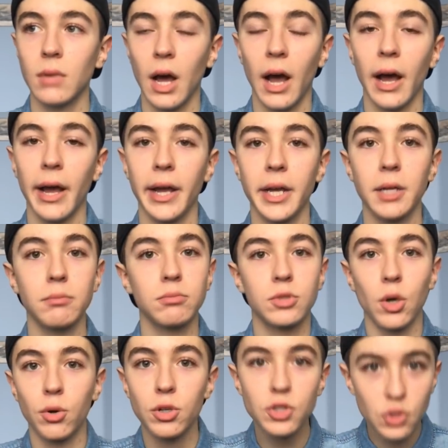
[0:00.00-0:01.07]
I
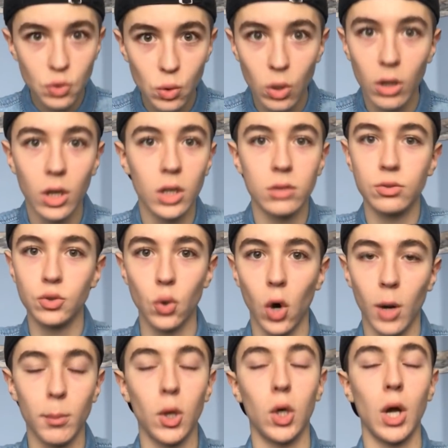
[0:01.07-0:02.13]
go to school
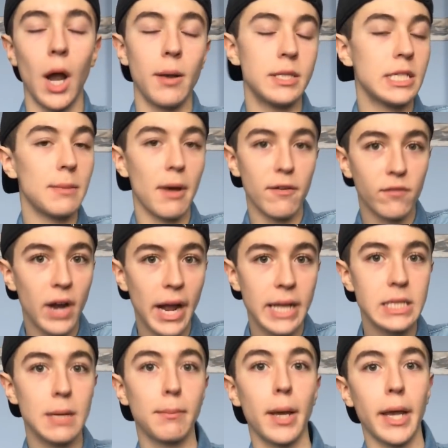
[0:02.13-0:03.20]
normal, I see my
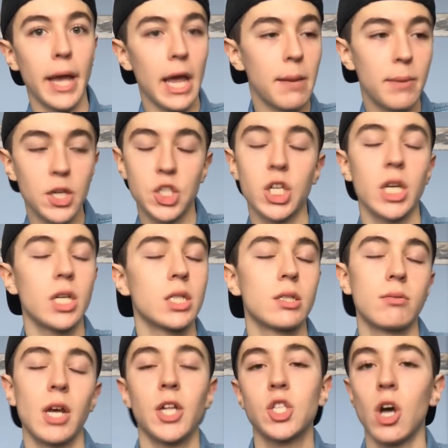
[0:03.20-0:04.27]
friends, I'm like, hey
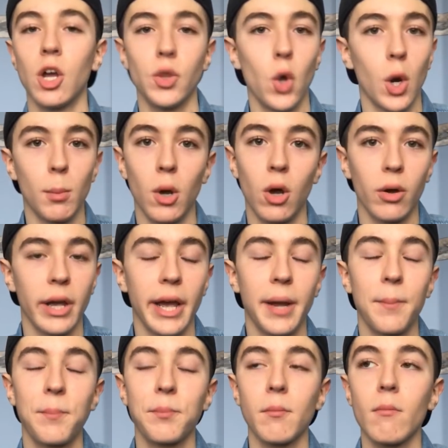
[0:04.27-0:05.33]
bitches, it's all normal,
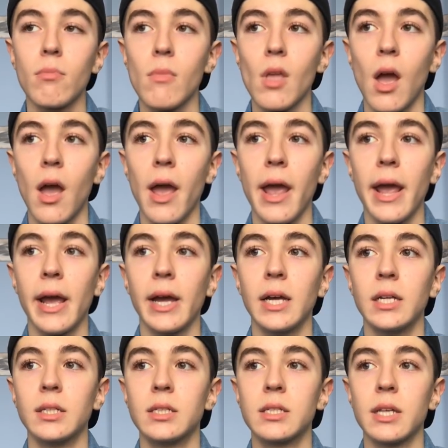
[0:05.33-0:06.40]
okay?
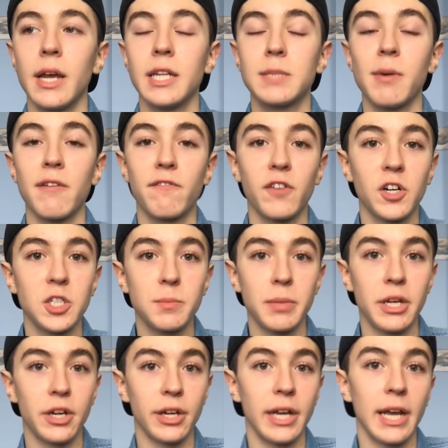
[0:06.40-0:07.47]
And it's my first
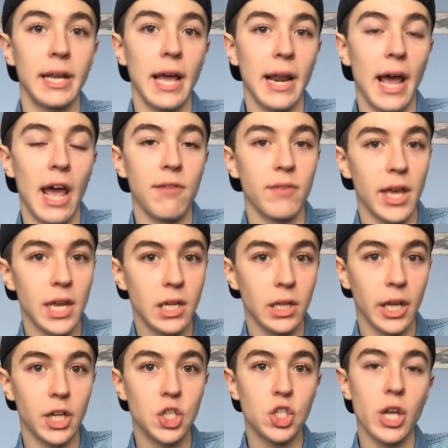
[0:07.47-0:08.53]
period and I have
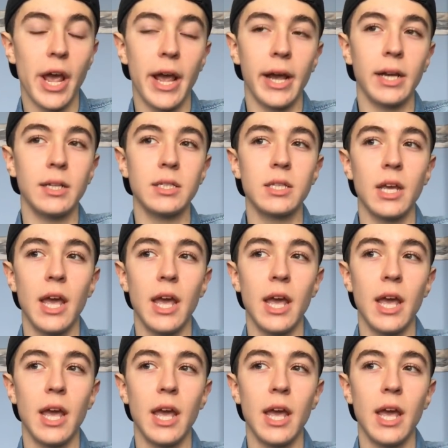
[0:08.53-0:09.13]
English, and